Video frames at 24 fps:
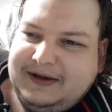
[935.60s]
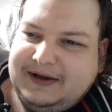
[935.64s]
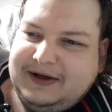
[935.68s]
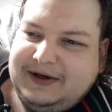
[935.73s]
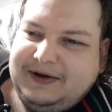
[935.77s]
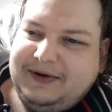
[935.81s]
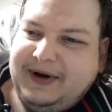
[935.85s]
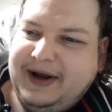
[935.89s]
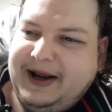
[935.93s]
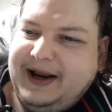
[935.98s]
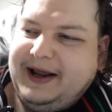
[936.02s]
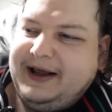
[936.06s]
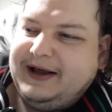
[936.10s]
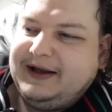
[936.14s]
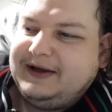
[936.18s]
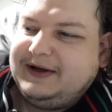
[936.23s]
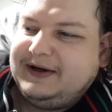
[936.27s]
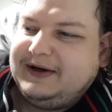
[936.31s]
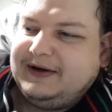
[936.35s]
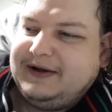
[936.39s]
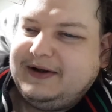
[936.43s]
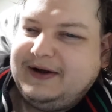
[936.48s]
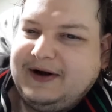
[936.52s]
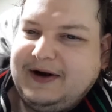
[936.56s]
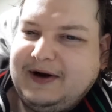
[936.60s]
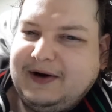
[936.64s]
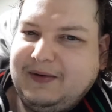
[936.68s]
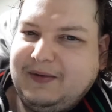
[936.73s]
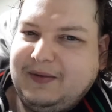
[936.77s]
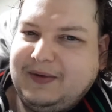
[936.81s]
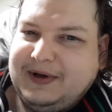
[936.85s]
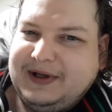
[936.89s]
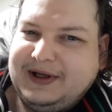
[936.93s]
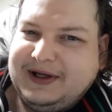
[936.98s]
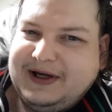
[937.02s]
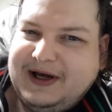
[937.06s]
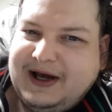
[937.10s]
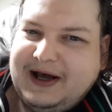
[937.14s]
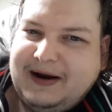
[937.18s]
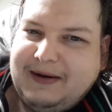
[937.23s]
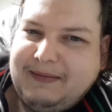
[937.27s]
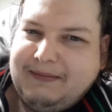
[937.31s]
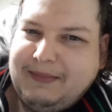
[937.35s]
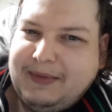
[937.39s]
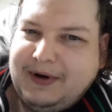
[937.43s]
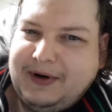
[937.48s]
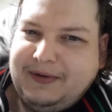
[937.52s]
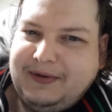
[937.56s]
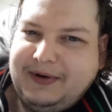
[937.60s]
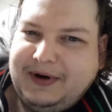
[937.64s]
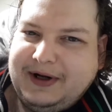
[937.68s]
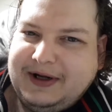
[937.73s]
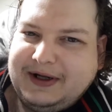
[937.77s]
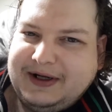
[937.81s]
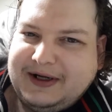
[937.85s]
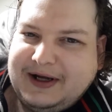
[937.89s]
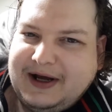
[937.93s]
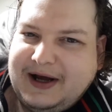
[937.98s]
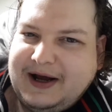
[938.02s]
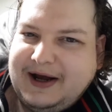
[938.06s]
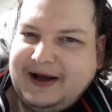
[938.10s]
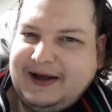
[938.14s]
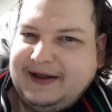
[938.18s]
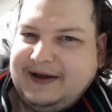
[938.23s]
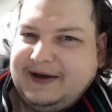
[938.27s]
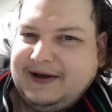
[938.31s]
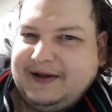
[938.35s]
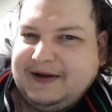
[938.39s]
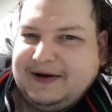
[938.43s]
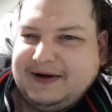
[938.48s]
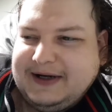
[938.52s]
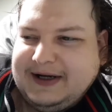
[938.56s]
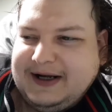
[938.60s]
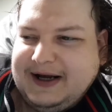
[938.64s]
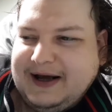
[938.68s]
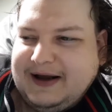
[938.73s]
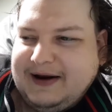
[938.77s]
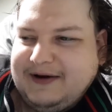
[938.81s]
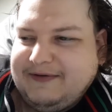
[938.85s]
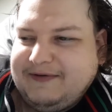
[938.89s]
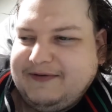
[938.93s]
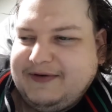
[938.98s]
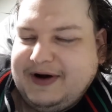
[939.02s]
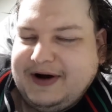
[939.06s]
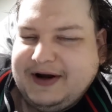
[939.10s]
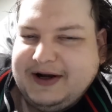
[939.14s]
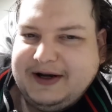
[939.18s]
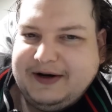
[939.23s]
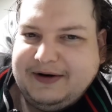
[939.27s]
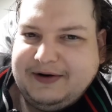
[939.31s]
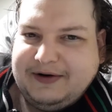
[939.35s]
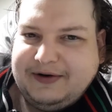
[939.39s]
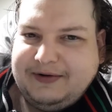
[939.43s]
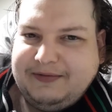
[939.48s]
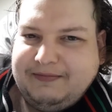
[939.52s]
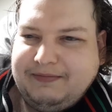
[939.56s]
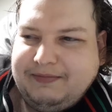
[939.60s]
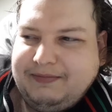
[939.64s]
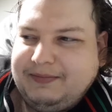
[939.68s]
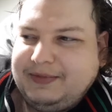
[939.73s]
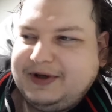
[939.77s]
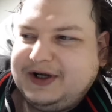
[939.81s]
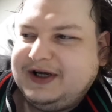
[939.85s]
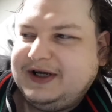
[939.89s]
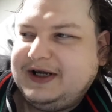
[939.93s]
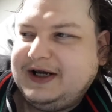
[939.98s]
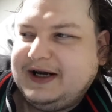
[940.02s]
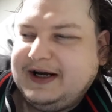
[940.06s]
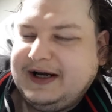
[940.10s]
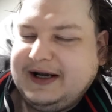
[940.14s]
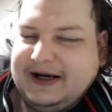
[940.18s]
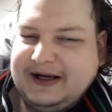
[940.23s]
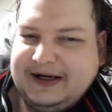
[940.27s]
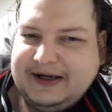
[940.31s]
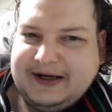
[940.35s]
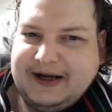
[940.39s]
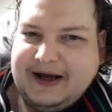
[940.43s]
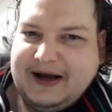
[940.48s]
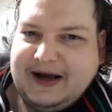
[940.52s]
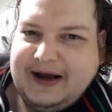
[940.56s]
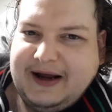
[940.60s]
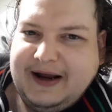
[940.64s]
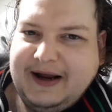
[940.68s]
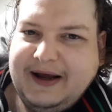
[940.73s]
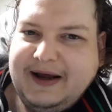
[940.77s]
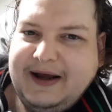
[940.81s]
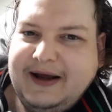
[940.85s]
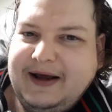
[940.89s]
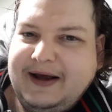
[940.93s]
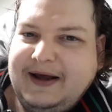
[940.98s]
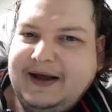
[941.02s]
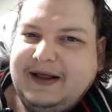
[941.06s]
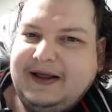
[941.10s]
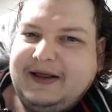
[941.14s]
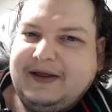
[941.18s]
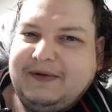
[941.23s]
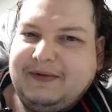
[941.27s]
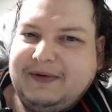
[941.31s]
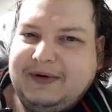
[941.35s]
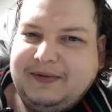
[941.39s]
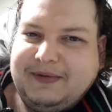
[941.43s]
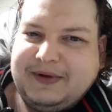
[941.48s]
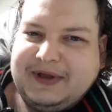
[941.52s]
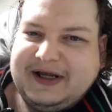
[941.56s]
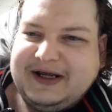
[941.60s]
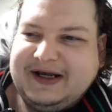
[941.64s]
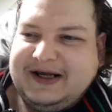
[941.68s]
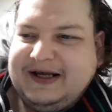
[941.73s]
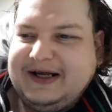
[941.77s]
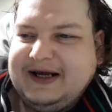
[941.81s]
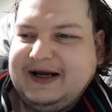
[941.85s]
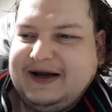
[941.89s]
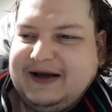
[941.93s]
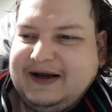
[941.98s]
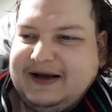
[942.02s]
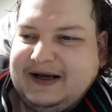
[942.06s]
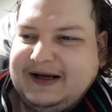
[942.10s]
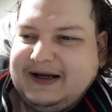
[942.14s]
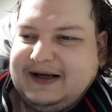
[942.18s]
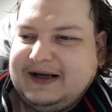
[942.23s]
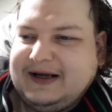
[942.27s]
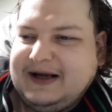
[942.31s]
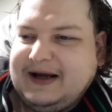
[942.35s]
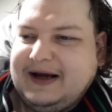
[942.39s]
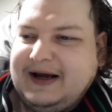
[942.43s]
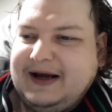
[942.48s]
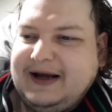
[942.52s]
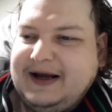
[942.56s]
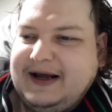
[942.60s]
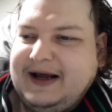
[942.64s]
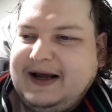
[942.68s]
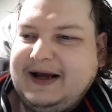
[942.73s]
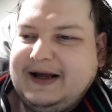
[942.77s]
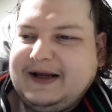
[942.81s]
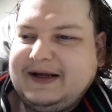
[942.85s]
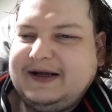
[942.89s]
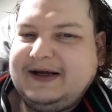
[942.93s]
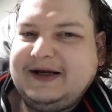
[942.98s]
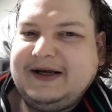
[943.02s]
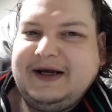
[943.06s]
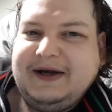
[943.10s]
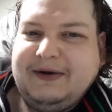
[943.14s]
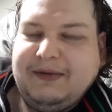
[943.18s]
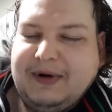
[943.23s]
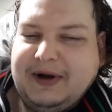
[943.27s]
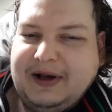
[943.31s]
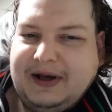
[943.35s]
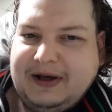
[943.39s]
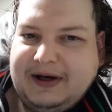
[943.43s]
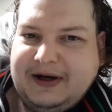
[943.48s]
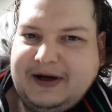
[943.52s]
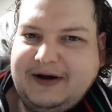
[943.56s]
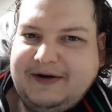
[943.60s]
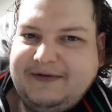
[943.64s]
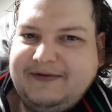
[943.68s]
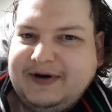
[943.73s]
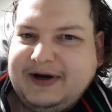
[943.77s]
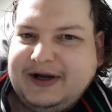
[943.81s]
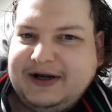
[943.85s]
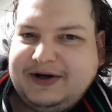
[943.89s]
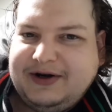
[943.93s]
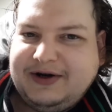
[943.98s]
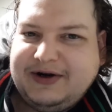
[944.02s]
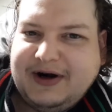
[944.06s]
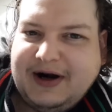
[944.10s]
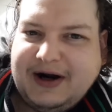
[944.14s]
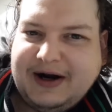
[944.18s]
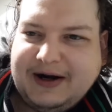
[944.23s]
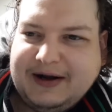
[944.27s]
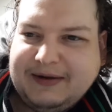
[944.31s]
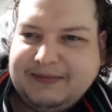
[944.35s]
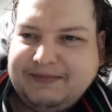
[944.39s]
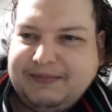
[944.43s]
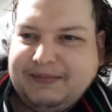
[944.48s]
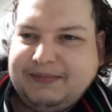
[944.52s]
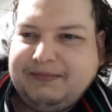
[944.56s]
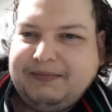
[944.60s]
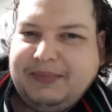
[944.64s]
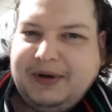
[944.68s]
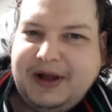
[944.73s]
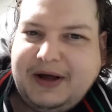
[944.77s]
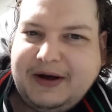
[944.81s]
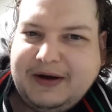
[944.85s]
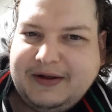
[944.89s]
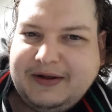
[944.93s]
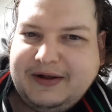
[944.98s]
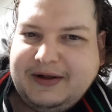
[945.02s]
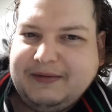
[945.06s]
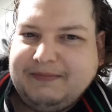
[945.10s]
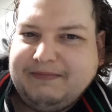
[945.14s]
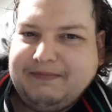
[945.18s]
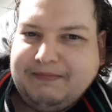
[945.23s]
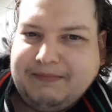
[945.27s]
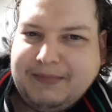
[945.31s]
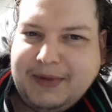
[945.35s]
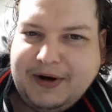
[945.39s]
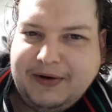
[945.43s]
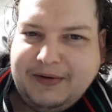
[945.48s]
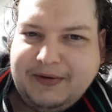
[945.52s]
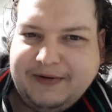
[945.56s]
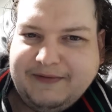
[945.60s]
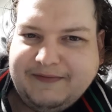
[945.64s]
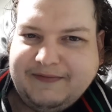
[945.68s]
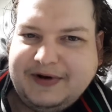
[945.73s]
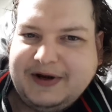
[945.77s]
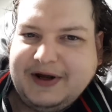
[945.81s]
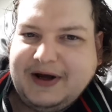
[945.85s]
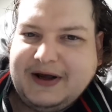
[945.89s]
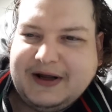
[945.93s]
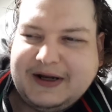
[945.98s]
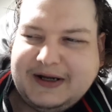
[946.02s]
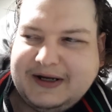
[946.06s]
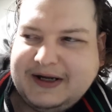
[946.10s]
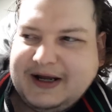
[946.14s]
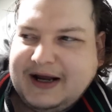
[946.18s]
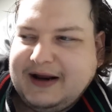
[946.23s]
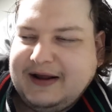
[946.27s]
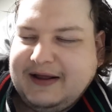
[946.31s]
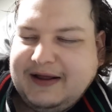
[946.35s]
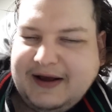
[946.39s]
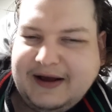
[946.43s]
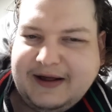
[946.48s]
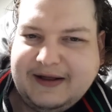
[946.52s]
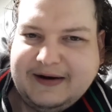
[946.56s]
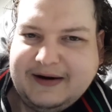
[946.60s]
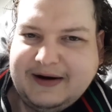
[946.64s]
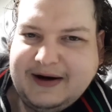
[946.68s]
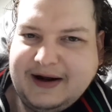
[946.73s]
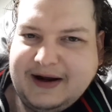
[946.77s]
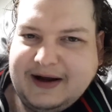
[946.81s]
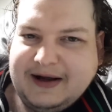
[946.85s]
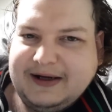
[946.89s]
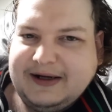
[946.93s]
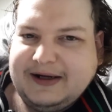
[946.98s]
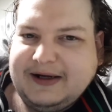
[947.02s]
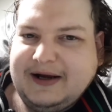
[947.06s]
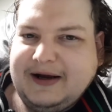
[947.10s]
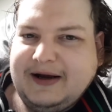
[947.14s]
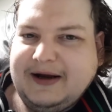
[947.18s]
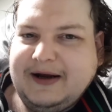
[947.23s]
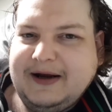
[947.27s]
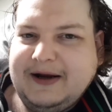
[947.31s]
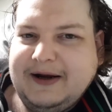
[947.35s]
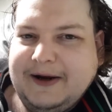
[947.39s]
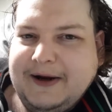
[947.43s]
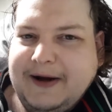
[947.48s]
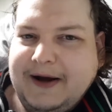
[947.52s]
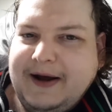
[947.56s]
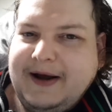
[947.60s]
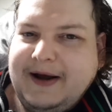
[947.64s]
Two idiots are there. One's got a mote in his eye, the other's got a fucking stick in his eye. And the one with the stick in his eye can't see well enough, and he's trying to pluck the mote of dust out of the other guy's eye.